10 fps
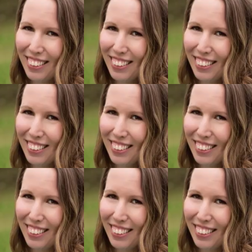
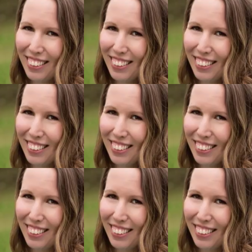
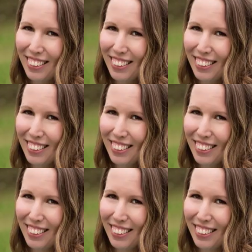
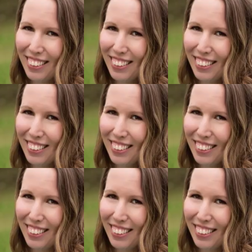
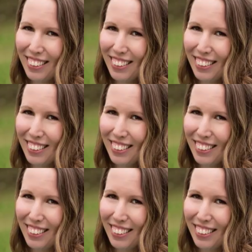(no lip movement)